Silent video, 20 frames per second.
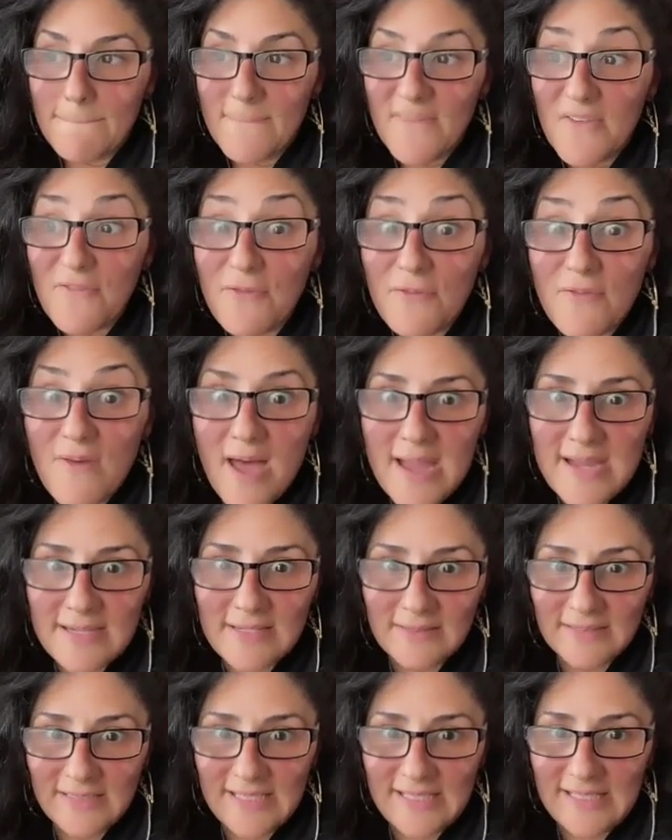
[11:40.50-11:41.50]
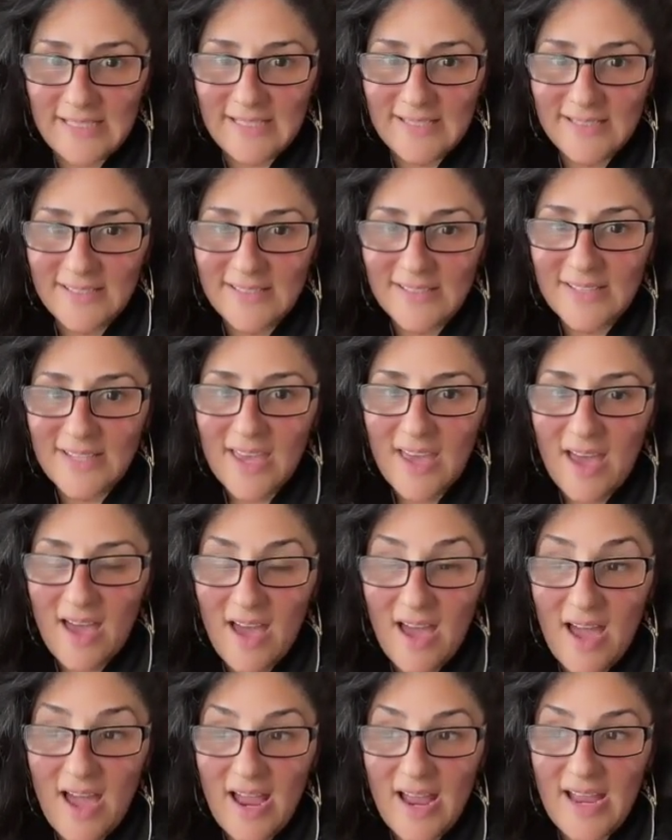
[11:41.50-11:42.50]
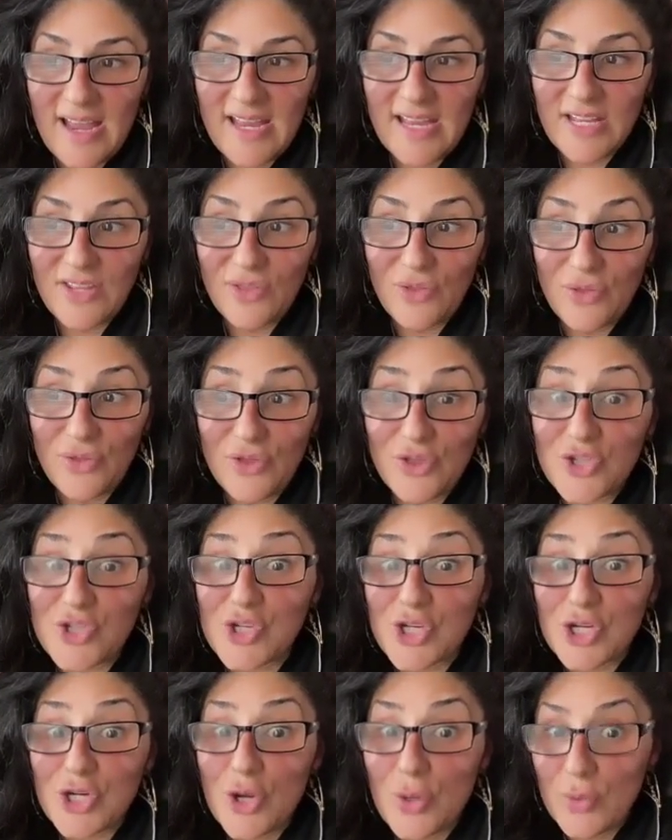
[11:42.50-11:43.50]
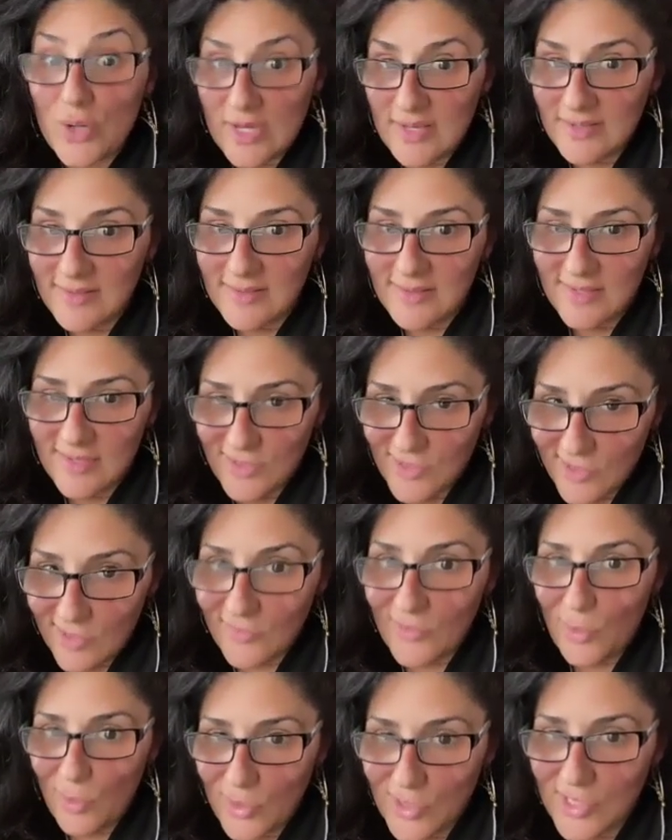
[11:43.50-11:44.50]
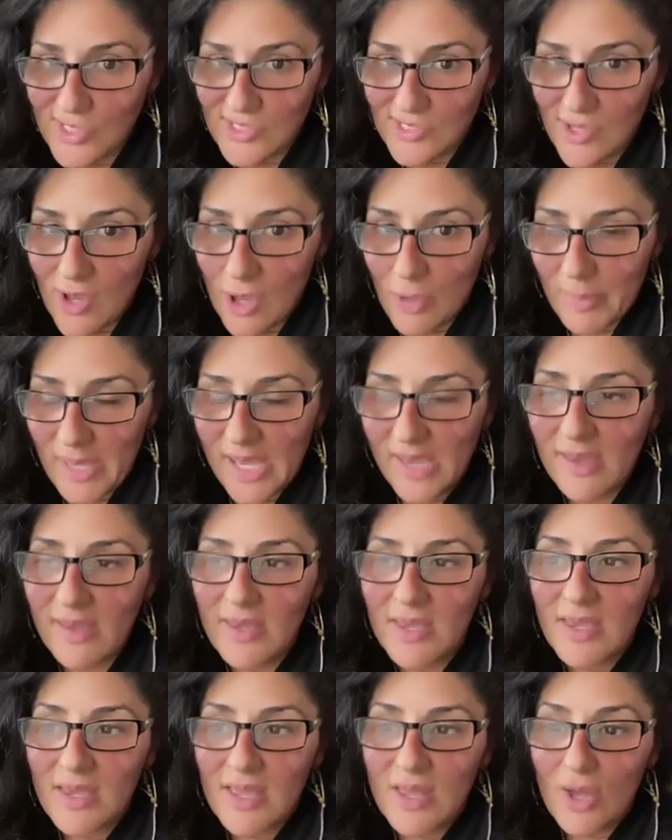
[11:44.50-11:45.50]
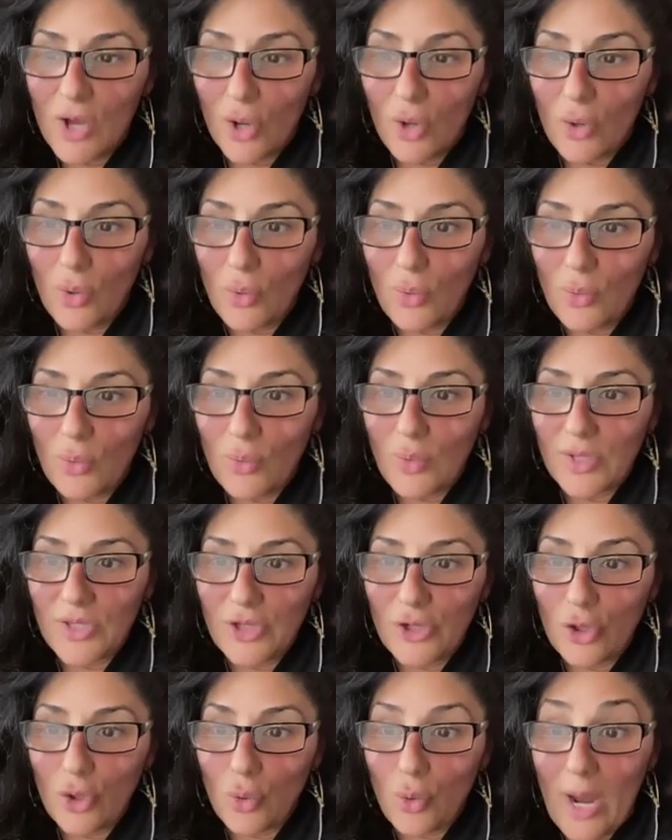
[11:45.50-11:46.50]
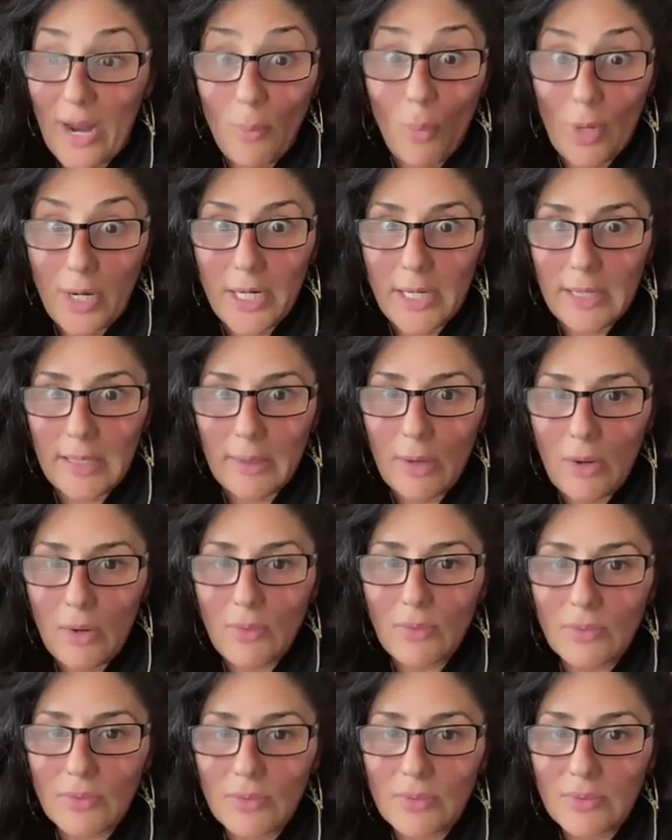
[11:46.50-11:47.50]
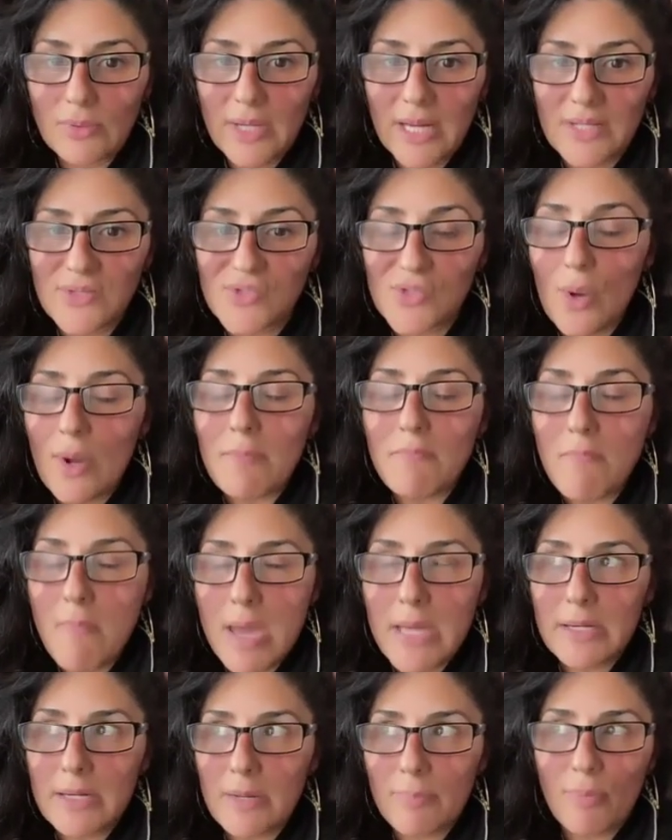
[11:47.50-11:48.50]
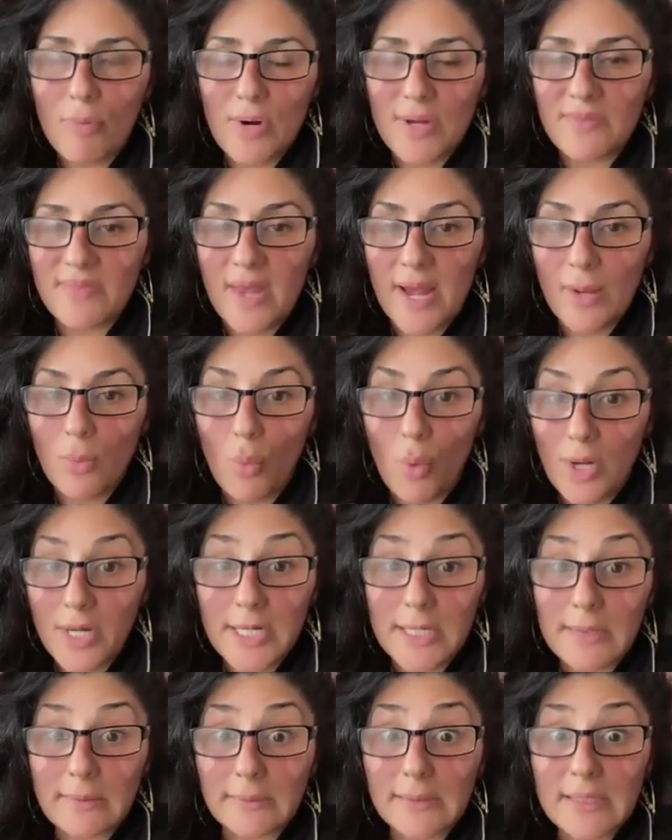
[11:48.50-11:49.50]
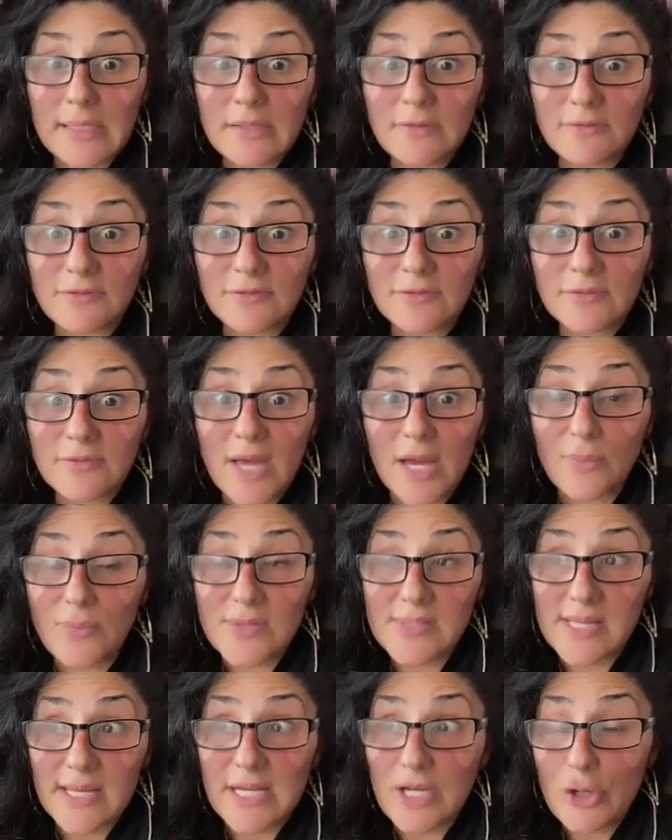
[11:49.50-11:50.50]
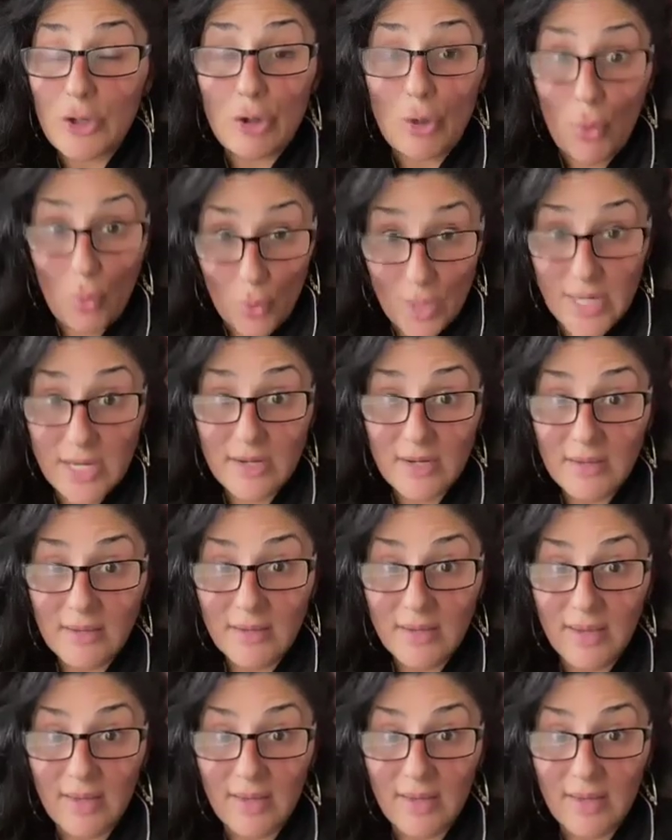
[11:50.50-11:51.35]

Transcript: Finally, she noticed, because of course she saw me. Oh, I wanted to go. And so I made it a point that I wanted to leave. I was like annoyed.